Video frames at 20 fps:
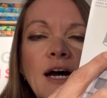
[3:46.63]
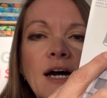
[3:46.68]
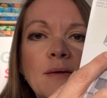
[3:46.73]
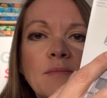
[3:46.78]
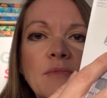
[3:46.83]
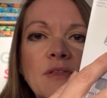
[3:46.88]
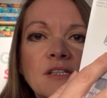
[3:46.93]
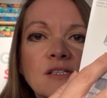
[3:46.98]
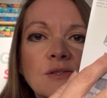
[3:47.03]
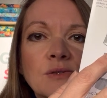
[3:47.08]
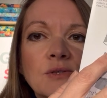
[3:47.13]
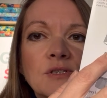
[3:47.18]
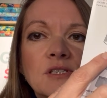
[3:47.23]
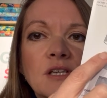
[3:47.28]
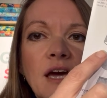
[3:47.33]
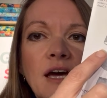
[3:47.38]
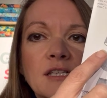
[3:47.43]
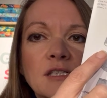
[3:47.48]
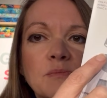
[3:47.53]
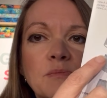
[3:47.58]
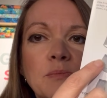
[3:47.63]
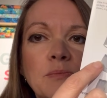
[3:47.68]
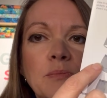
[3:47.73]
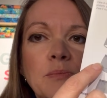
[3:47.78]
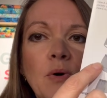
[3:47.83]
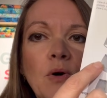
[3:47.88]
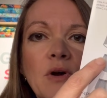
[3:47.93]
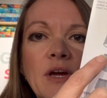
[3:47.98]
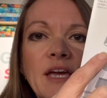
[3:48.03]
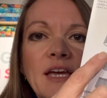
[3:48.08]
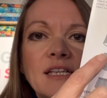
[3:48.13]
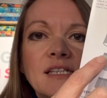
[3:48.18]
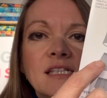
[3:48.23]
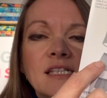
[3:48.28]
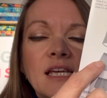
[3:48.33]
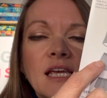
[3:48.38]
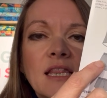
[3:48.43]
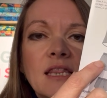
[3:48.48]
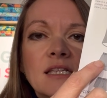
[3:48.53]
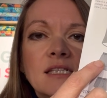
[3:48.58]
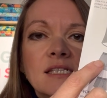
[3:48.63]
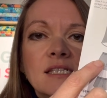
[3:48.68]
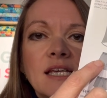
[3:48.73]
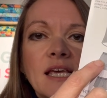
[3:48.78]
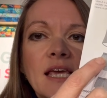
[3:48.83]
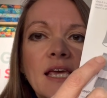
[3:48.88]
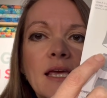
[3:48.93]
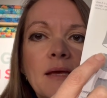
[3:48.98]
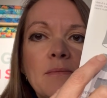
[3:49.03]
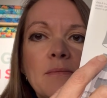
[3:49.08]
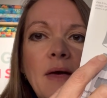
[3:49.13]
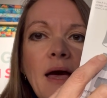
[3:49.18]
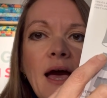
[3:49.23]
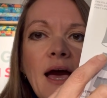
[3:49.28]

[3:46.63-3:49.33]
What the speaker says: This also has pockets in the seam